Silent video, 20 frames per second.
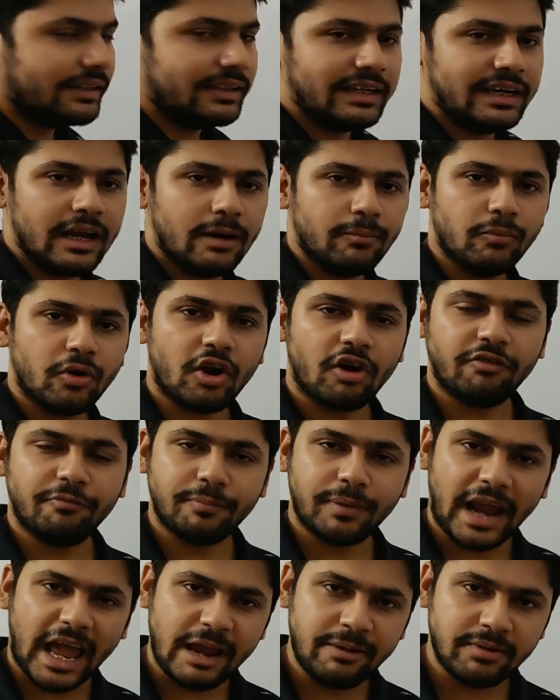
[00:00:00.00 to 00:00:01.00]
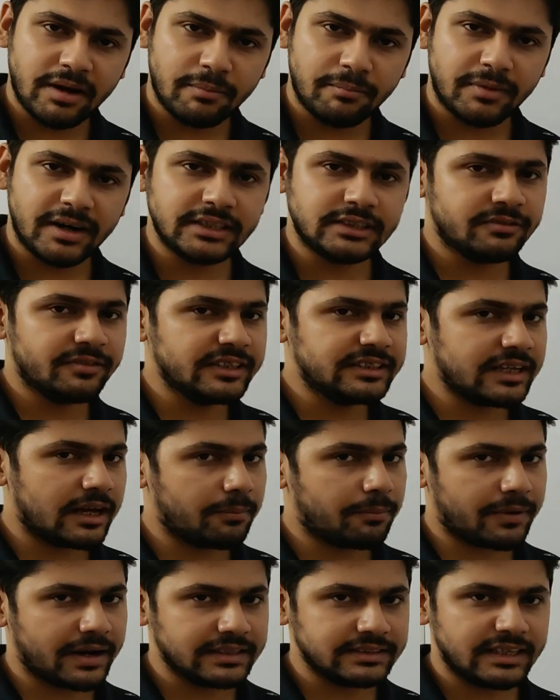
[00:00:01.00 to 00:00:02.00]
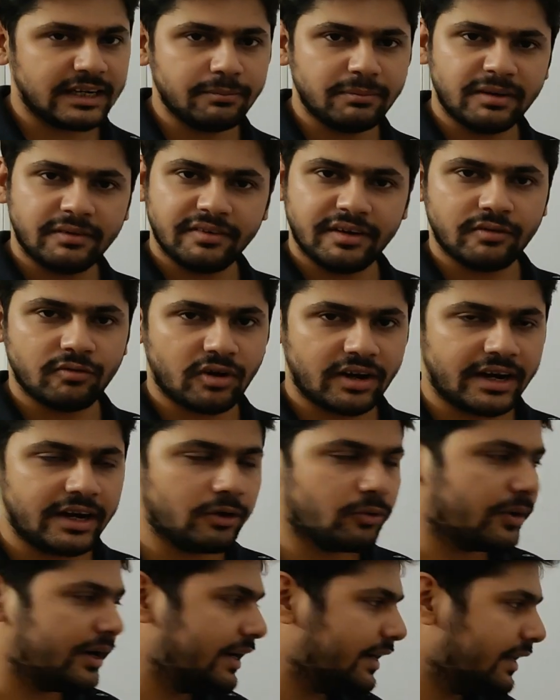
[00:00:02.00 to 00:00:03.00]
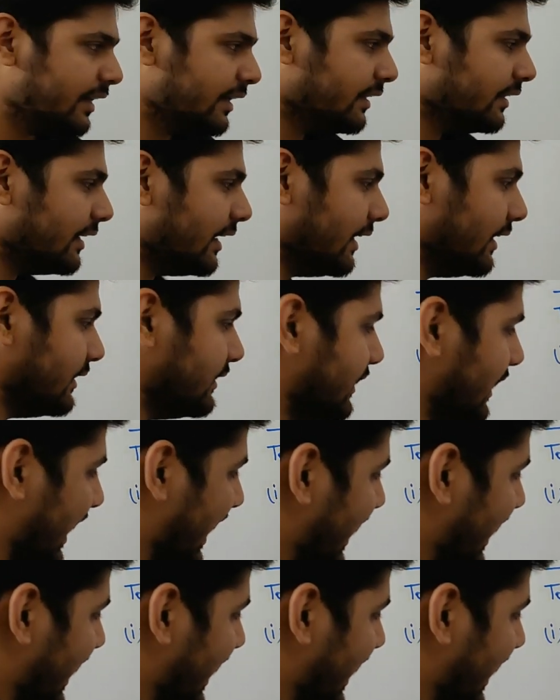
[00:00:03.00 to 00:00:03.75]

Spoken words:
the number of prime numbers which are present between 1 and 20, that is